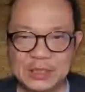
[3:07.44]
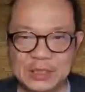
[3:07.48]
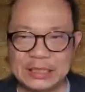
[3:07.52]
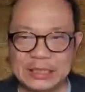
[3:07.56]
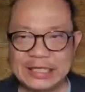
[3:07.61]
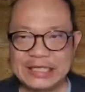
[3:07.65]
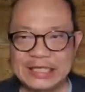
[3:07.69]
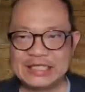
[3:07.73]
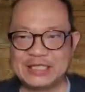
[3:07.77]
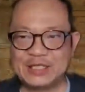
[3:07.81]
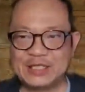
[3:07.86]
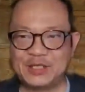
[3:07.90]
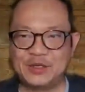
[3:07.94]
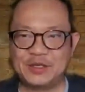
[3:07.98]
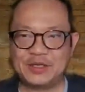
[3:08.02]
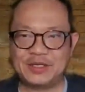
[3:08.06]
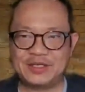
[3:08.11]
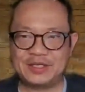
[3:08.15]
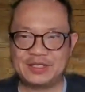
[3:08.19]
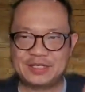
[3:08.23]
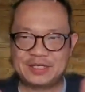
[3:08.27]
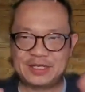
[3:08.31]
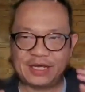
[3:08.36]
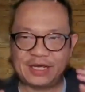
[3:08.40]
let's
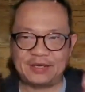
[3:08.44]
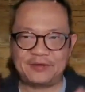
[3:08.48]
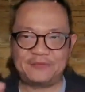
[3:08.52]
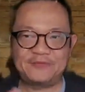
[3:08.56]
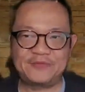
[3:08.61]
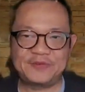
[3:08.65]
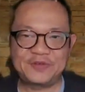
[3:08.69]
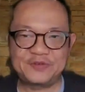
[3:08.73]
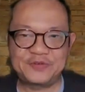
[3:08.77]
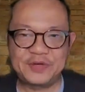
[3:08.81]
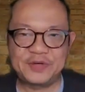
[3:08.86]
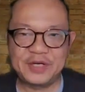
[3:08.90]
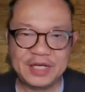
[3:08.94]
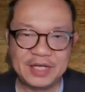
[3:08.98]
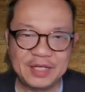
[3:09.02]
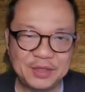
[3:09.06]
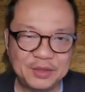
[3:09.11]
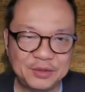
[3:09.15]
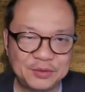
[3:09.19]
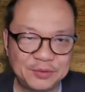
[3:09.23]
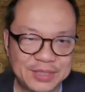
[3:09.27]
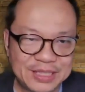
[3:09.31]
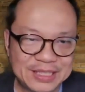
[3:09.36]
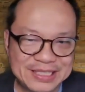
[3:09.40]
dive straight
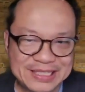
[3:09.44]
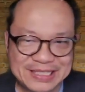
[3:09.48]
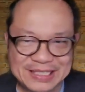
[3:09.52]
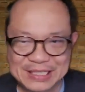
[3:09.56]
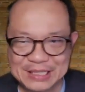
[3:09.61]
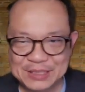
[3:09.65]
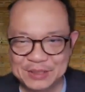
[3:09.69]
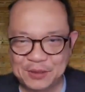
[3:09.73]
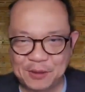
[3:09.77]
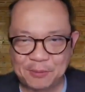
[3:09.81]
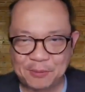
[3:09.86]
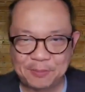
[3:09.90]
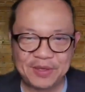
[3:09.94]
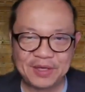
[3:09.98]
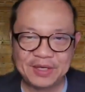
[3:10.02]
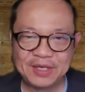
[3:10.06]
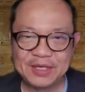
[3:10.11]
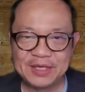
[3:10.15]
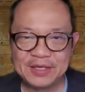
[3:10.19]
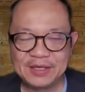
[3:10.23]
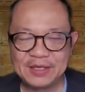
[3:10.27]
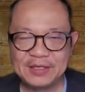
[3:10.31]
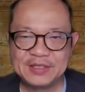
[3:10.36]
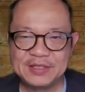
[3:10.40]
into this
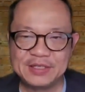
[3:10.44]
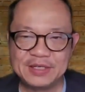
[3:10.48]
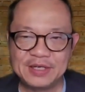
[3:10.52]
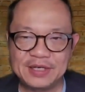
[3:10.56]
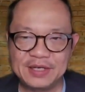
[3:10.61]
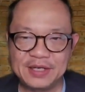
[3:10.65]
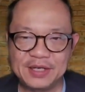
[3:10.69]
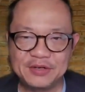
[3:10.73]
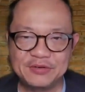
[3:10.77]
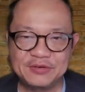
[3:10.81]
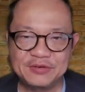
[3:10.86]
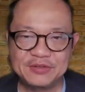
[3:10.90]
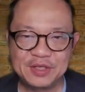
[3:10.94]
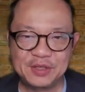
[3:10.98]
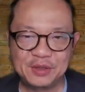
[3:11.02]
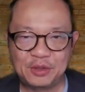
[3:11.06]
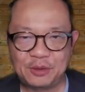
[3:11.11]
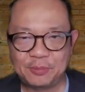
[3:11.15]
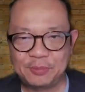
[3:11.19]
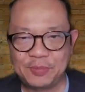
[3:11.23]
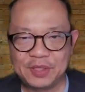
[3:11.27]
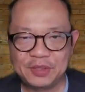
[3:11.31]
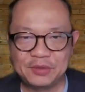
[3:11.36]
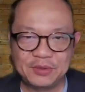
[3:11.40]
topic, this interesting
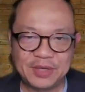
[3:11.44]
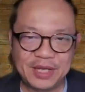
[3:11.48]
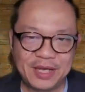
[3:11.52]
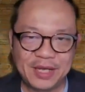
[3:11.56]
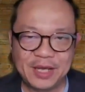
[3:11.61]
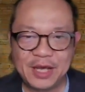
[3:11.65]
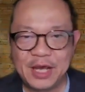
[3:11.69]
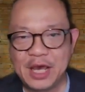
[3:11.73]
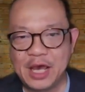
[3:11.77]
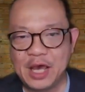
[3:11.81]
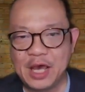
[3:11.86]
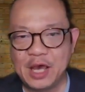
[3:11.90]
topic today.